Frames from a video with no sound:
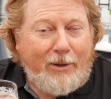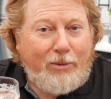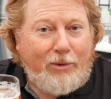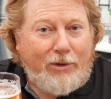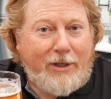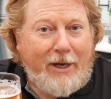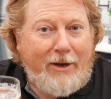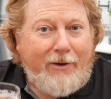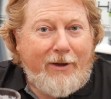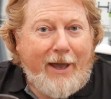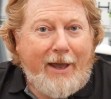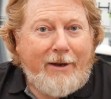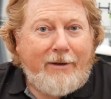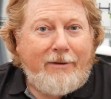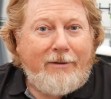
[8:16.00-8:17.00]
We'll see you
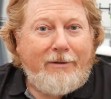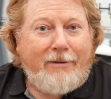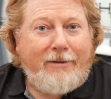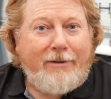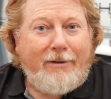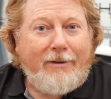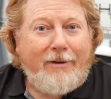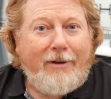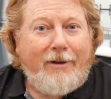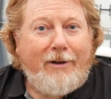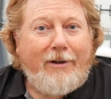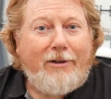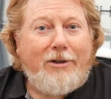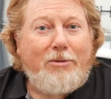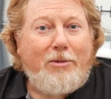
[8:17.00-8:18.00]
again
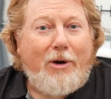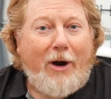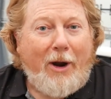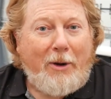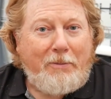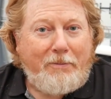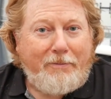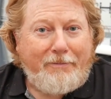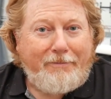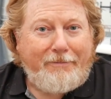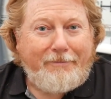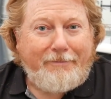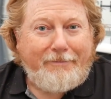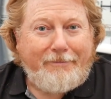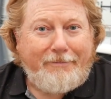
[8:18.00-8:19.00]
tomorrow.
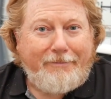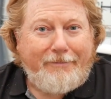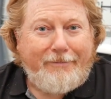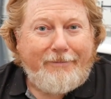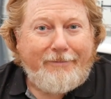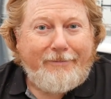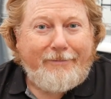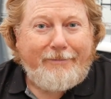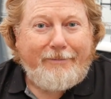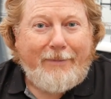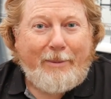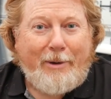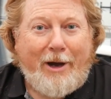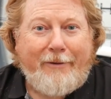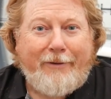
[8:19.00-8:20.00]

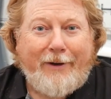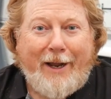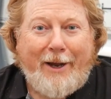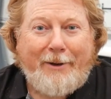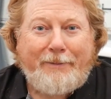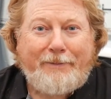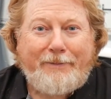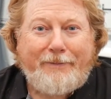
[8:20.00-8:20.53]
Bye-bye for now.